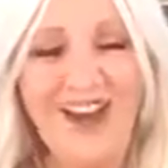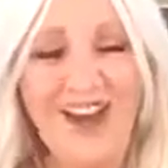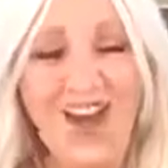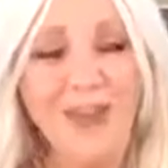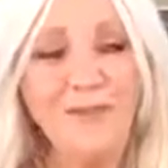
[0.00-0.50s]

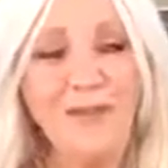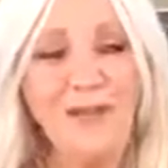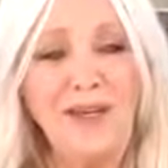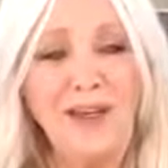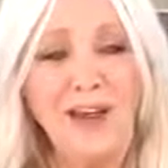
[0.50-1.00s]
Hi from
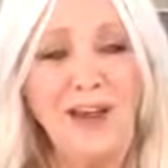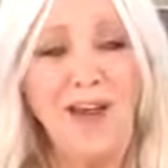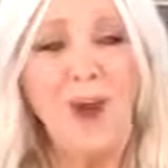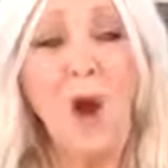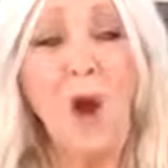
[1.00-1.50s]
India.
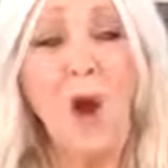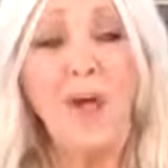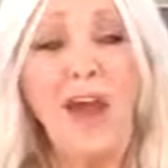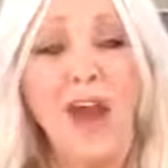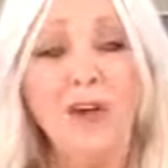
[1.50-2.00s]
Oh,
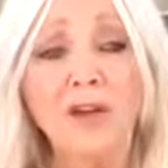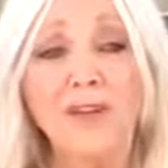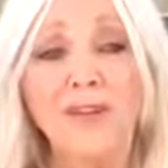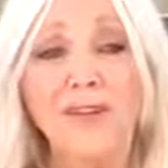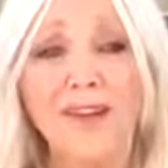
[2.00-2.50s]

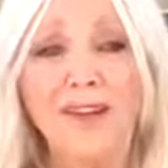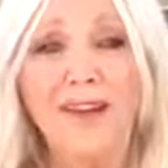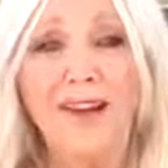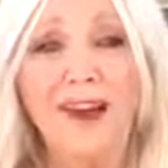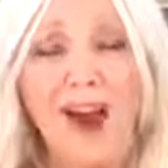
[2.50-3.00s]
Carolyn.
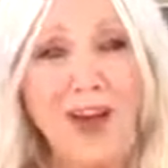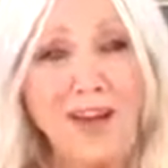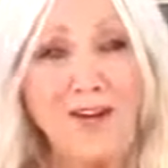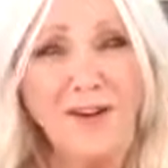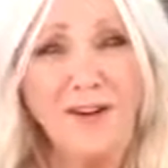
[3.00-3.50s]
Hi,
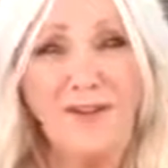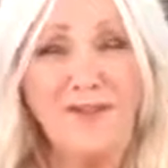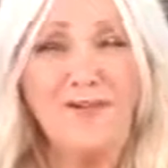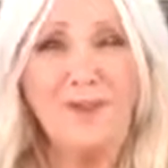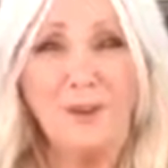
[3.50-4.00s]
Carolyn
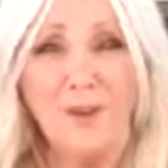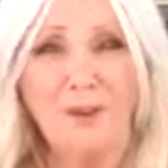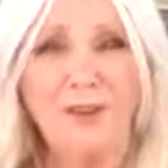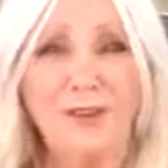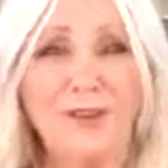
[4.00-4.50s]
from
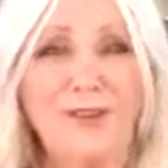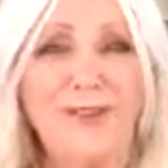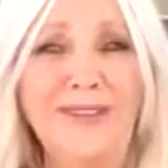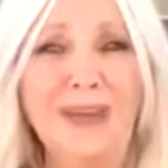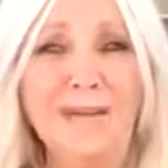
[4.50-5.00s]

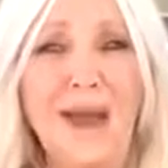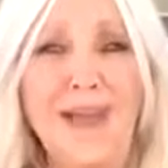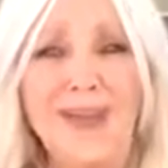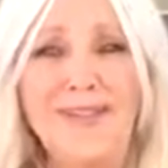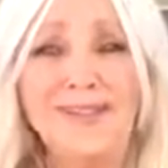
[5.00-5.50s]
Portugal.
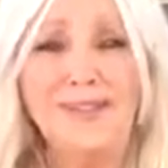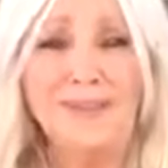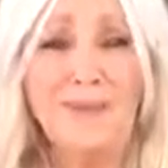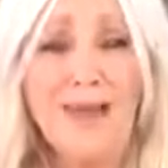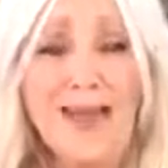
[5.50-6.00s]
Amazing.